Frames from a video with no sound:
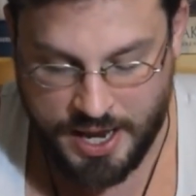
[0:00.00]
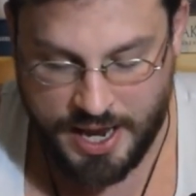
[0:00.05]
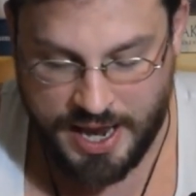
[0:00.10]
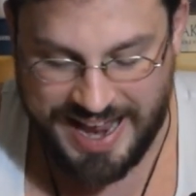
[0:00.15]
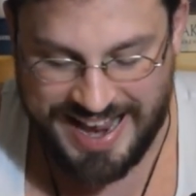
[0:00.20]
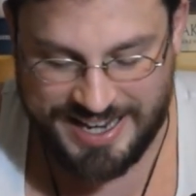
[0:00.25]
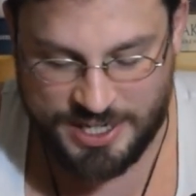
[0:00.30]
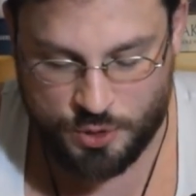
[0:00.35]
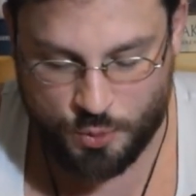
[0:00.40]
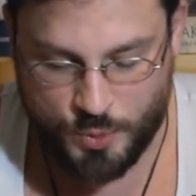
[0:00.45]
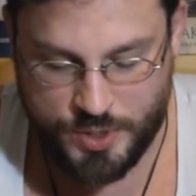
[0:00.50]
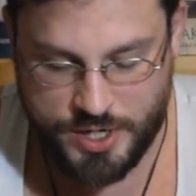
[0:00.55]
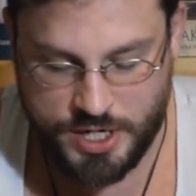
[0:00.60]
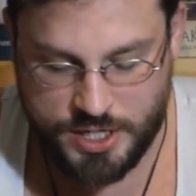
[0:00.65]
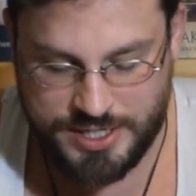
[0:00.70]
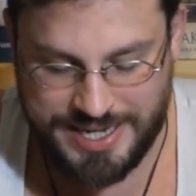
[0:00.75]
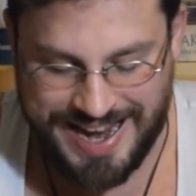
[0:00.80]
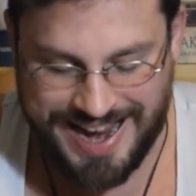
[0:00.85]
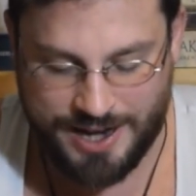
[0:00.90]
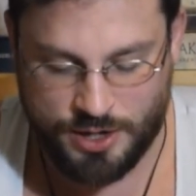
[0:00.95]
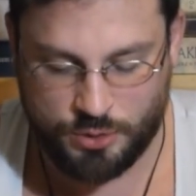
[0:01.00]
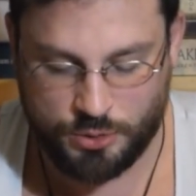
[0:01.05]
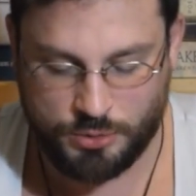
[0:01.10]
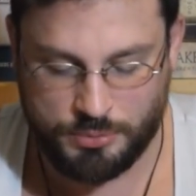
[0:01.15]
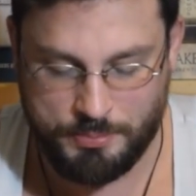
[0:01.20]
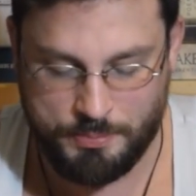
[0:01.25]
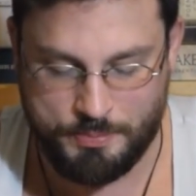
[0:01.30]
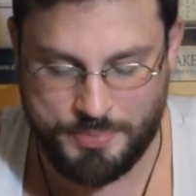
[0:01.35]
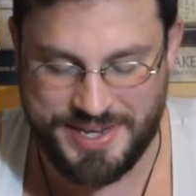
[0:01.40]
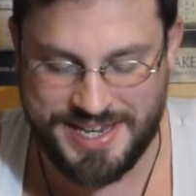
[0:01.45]
as we tackle
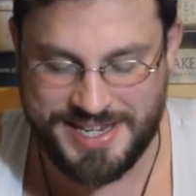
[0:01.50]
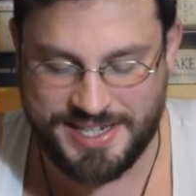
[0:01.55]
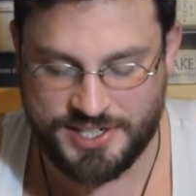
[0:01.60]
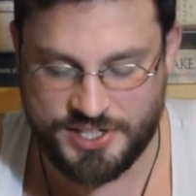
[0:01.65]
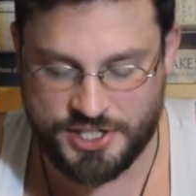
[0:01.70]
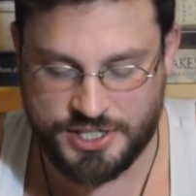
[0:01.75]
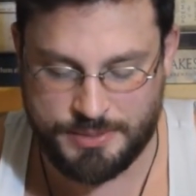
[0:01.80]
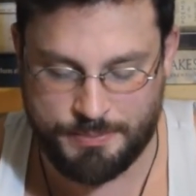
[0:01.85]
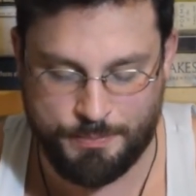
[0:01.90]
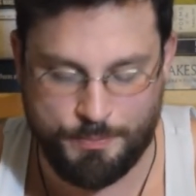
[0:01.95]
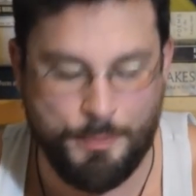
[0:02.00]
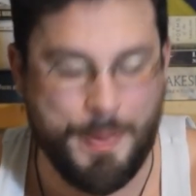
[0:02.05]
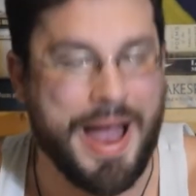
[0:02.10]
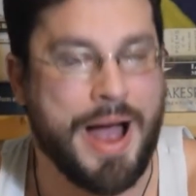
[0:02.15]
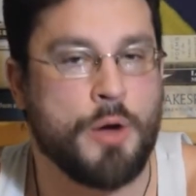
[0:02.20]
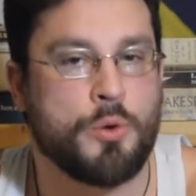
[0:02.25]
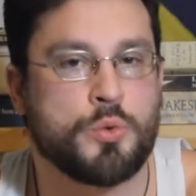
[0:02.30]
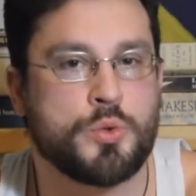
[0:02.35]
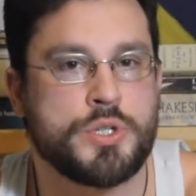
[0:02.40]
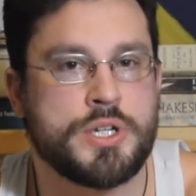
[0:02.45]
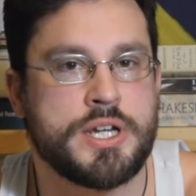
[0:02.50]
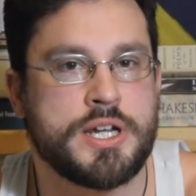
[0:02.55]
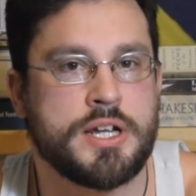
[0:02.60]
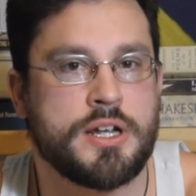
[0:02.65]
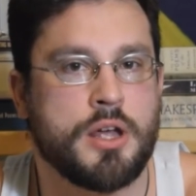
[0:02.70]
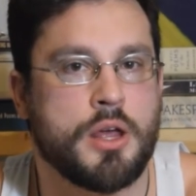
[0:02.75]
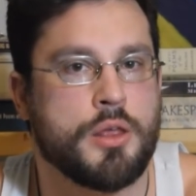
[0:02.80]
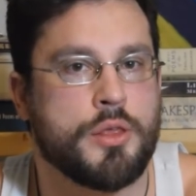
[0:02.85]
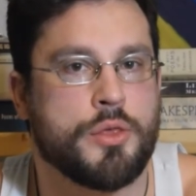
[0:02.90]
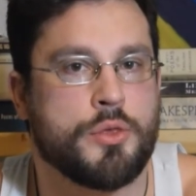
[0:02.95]
Beasts
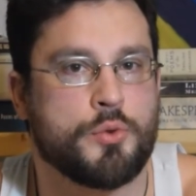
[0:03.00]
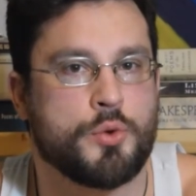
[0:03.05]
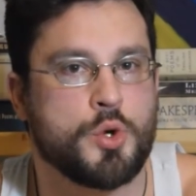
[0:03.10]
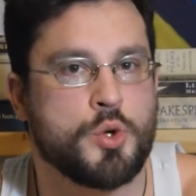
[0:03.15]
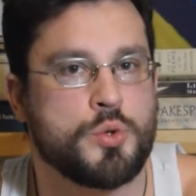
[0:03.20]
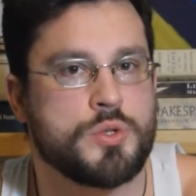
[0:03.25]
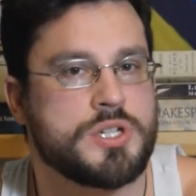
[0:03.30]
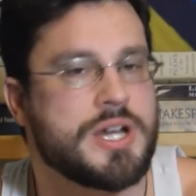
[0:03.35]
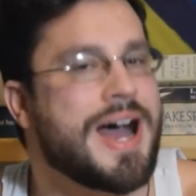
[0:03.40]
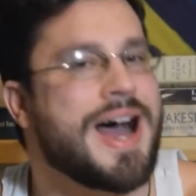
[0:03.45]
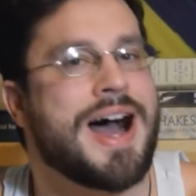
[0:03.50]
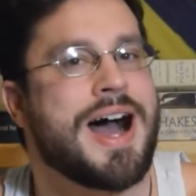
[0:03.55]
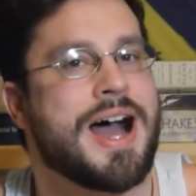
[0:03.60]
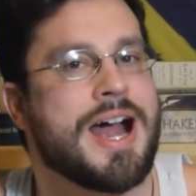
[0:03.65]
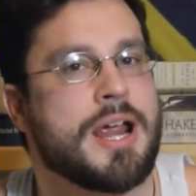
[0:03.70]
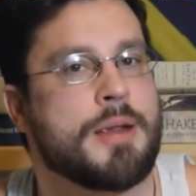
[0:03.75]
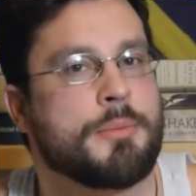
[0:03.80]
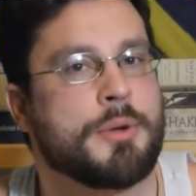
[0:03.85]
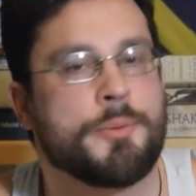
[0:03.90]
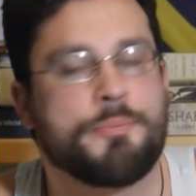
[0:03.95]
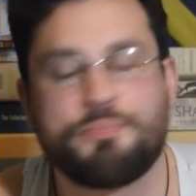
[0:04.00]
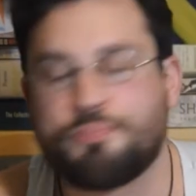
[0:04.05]
Bounding Through Time.